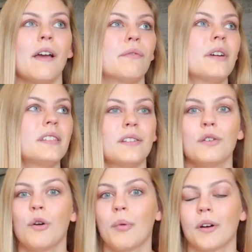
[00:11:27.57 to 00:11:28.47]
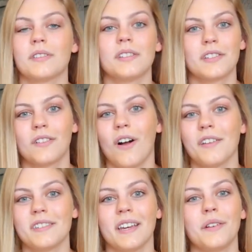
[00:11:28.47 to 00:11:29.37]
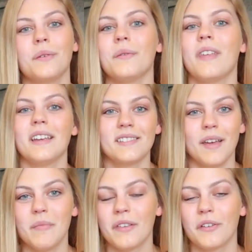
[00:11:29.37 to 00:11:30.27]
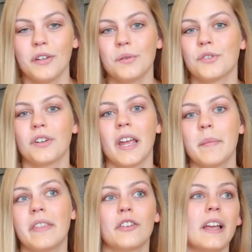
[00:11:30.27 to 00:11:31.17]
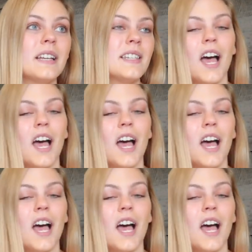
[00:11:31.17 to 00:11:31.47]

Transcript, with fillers: every single person's closet who they sent me their username and they're like,